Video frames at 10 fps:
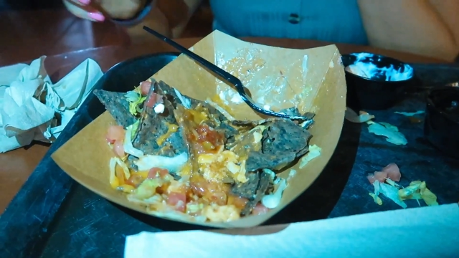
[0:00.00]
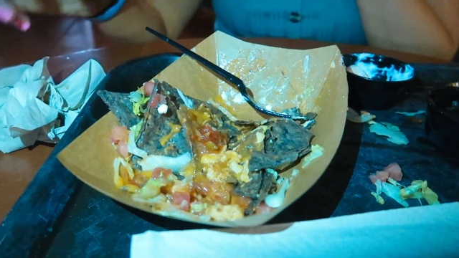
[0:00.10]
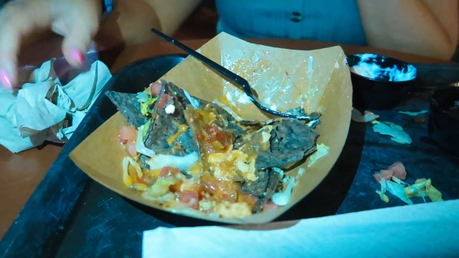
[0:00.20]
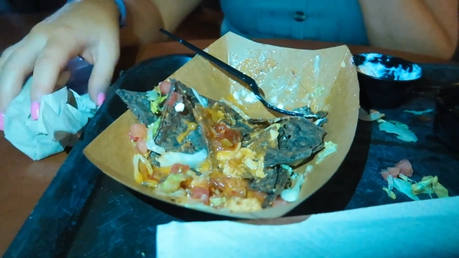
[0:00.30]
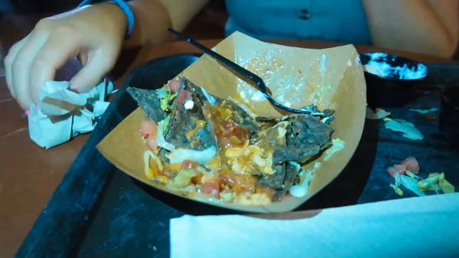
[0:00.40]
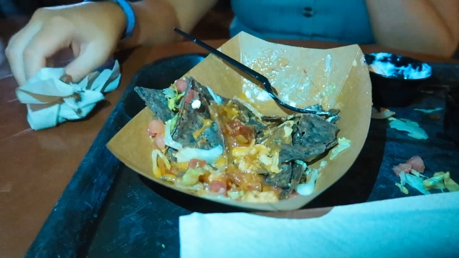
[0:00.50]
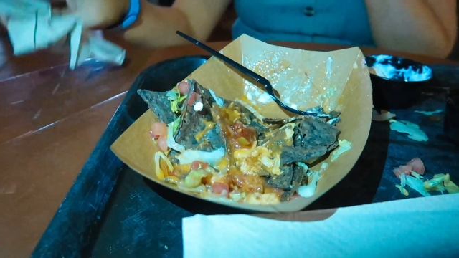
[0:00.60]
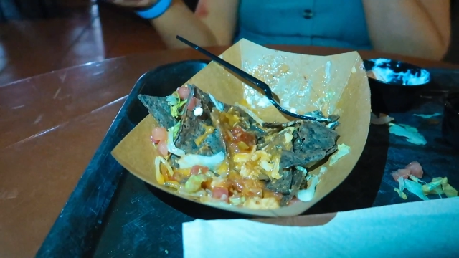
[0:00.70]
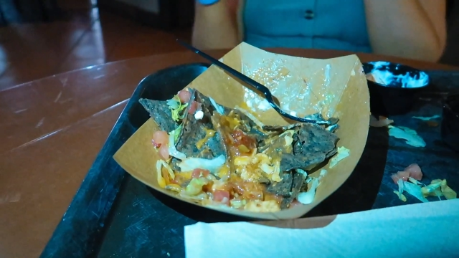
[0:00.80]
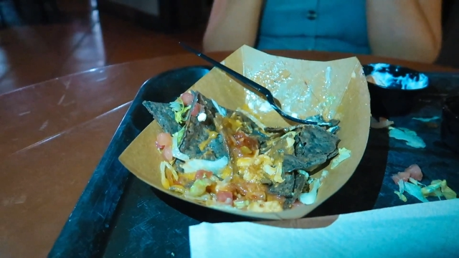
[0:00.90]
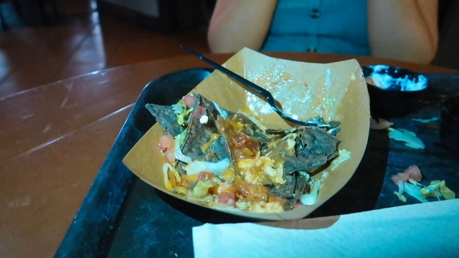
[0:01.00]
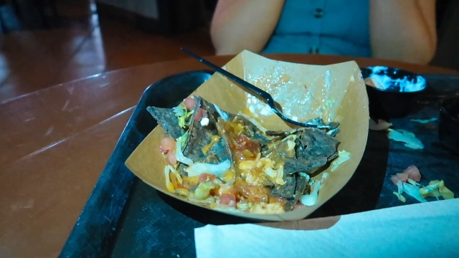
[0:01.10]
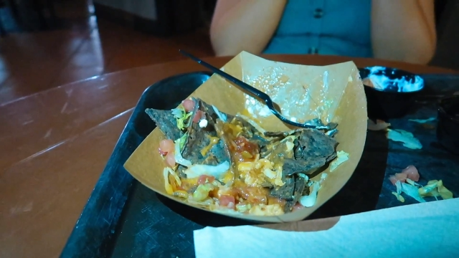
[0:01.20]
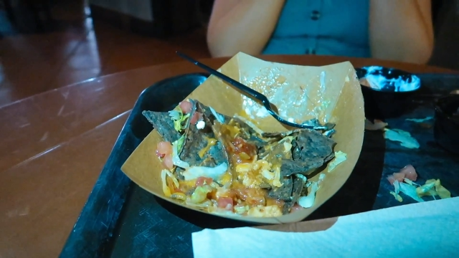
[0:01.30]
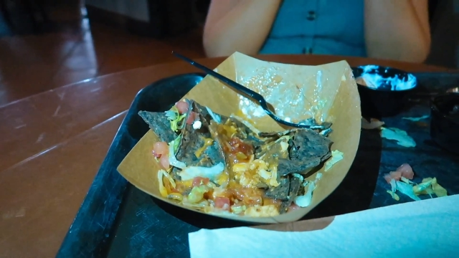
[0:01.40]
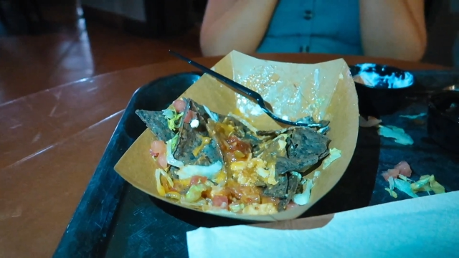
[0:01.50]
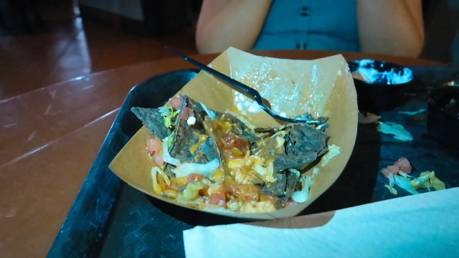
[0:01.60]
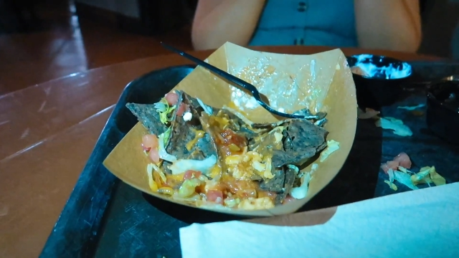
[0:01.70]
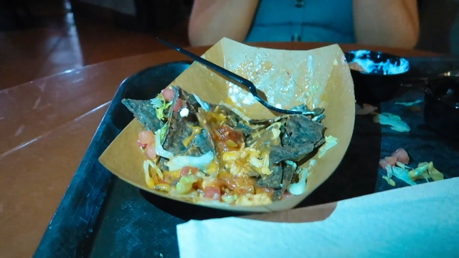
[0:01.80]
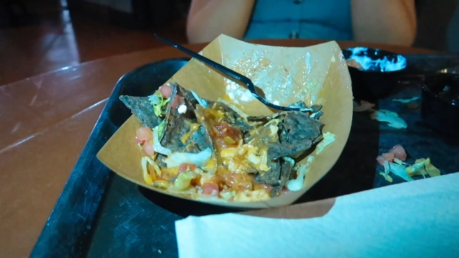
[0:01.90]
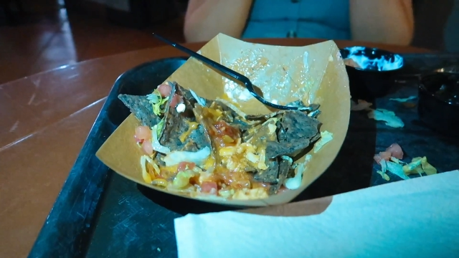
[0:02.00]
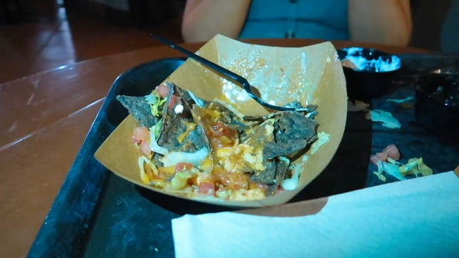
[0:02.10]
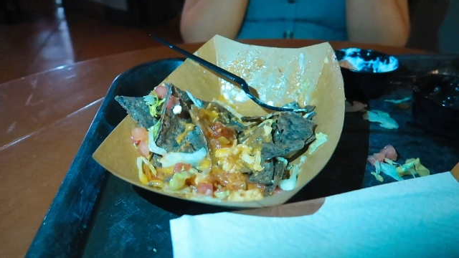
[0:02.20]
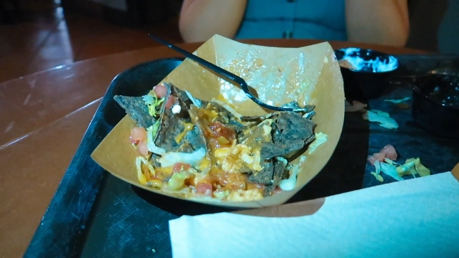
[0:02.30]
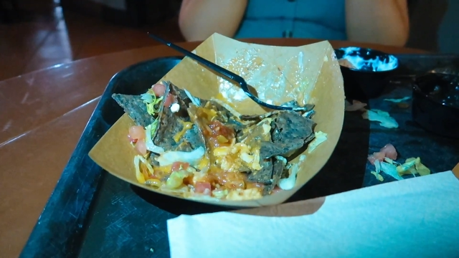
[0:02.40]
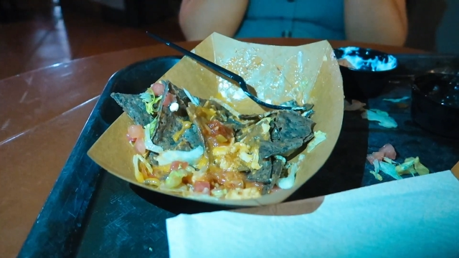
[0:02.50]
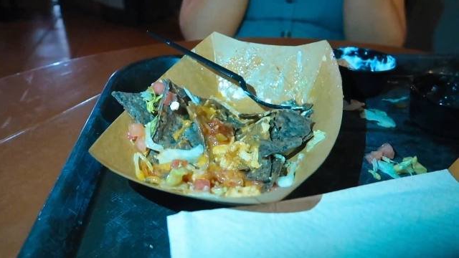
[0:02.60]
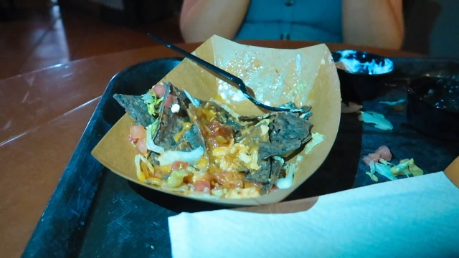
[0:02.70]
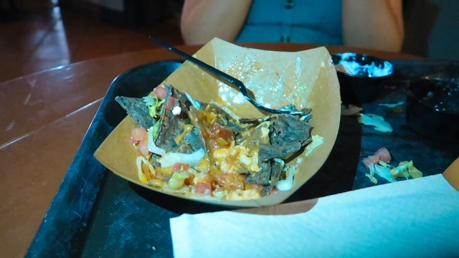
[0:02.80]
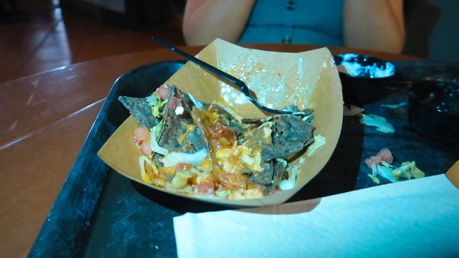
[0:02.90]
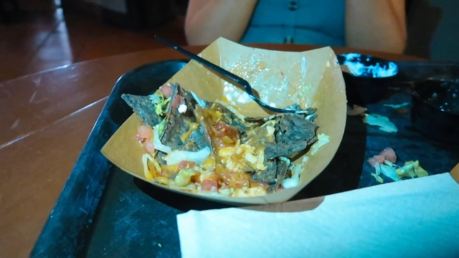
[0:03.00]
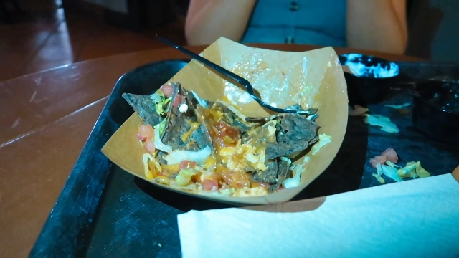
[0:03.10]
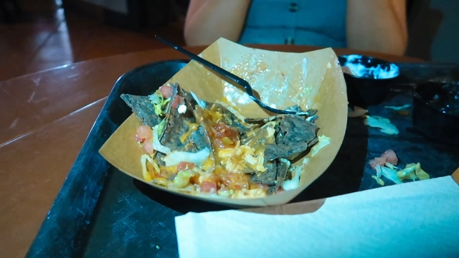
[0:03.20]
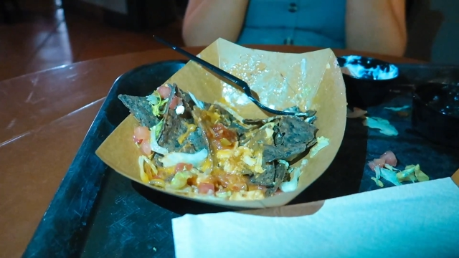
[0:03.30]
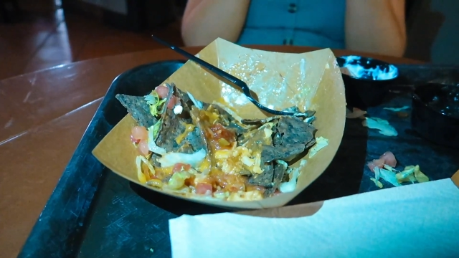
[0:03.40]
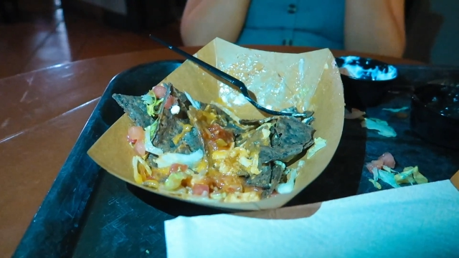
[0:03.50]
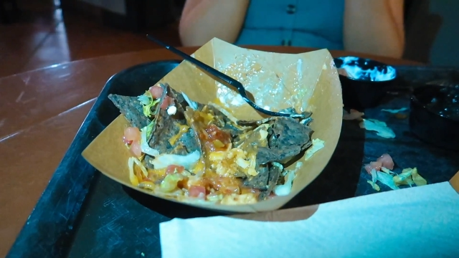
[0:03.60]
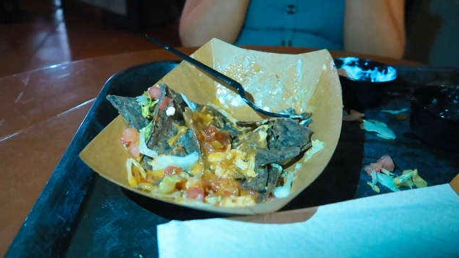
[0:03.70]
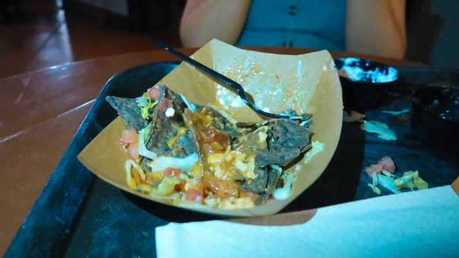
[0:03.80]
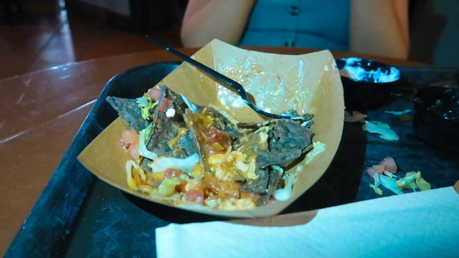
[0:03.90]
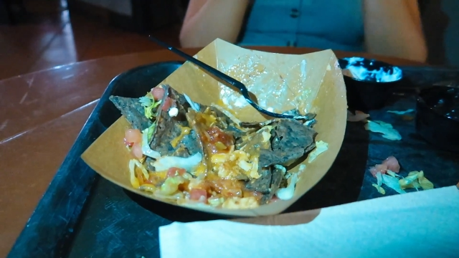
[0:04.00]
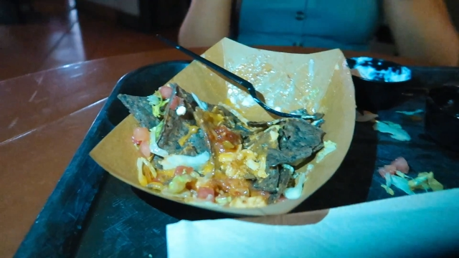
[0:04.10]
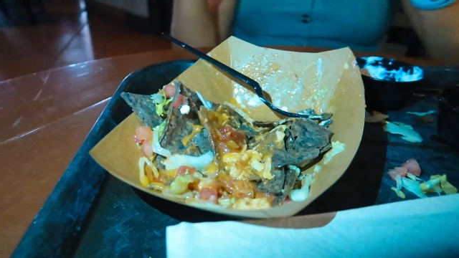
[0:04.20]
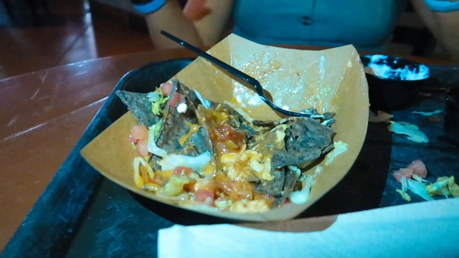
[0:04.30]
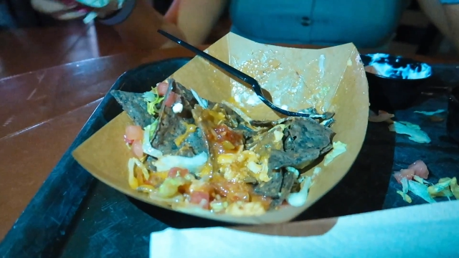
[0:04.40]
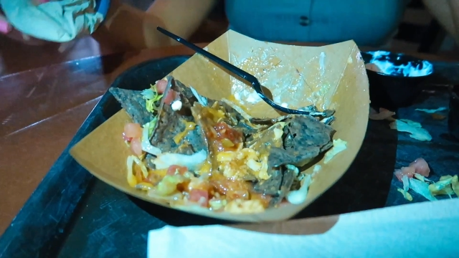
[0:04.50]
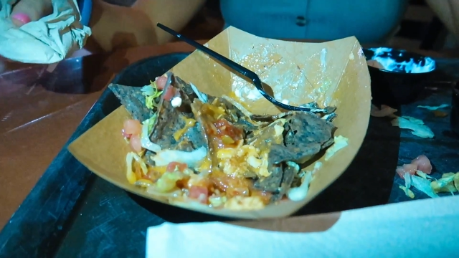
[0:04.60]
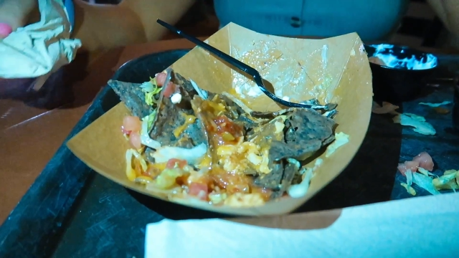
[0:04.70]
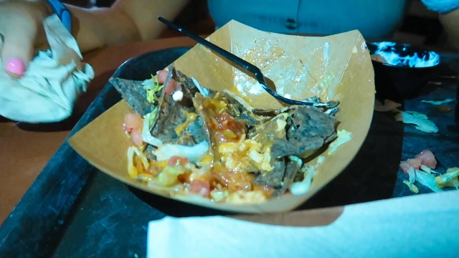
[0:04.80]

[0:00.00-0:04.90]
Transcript: Nobody's mouth can be seen.